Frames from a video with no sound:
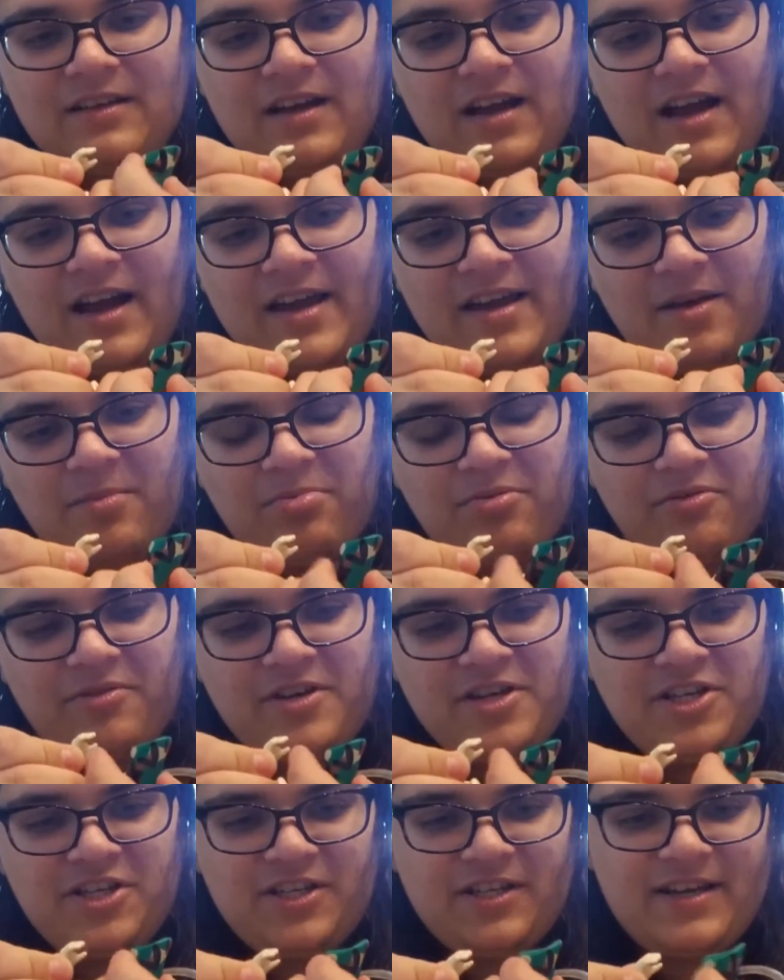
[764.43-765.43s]
I
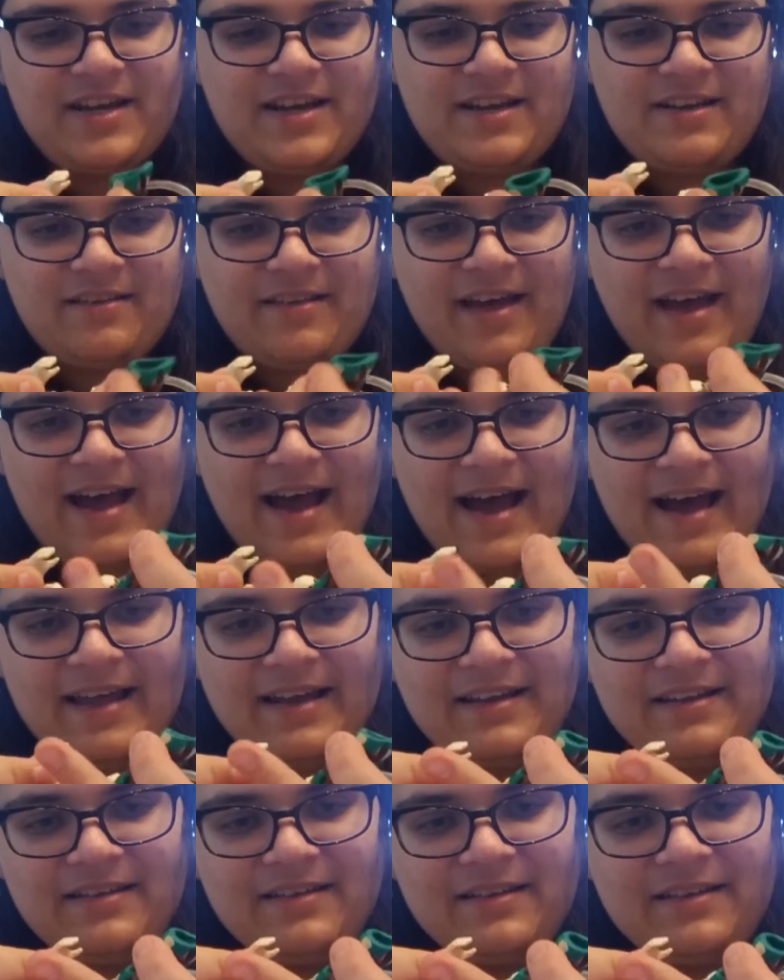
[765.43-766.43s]
appreciate that.
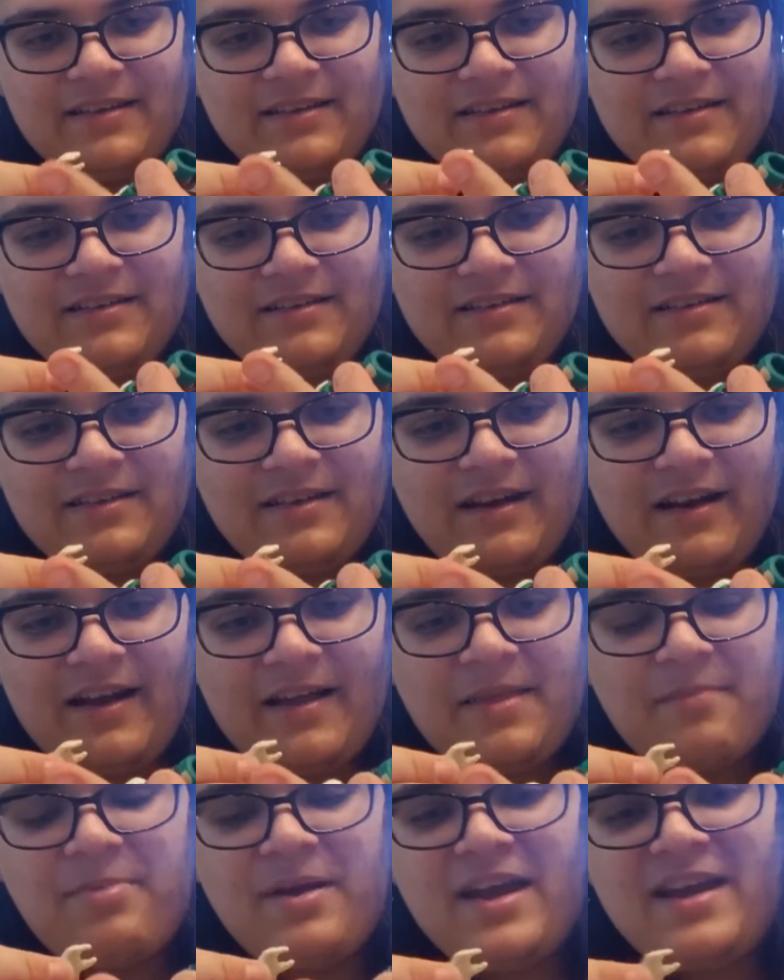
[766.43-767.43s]
And
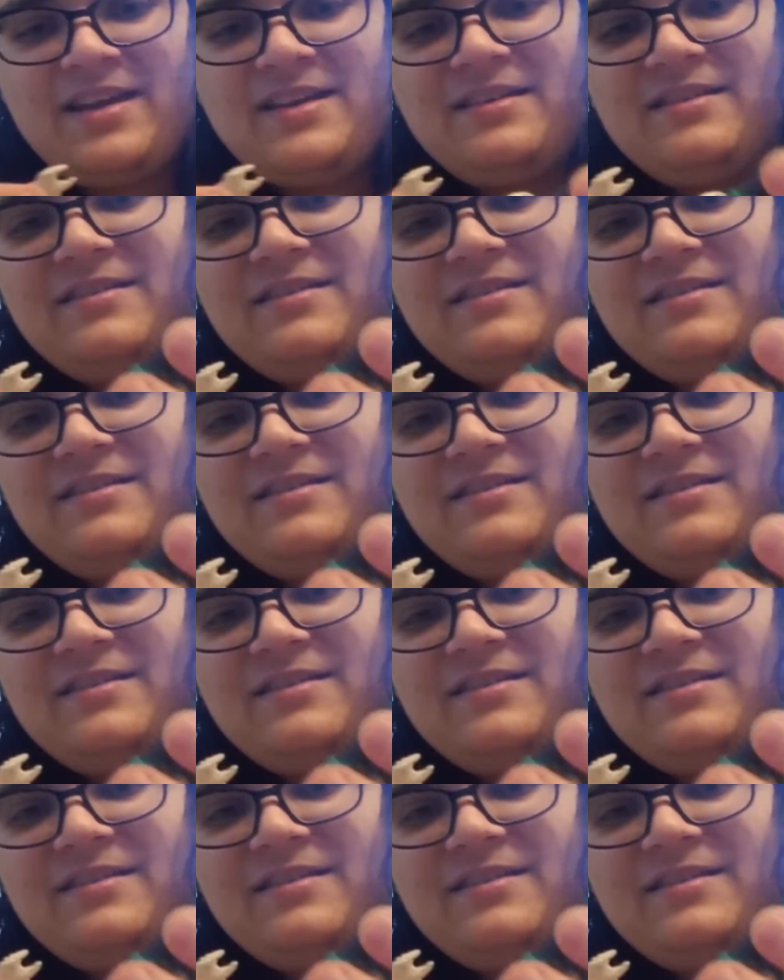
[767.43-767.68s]
the paint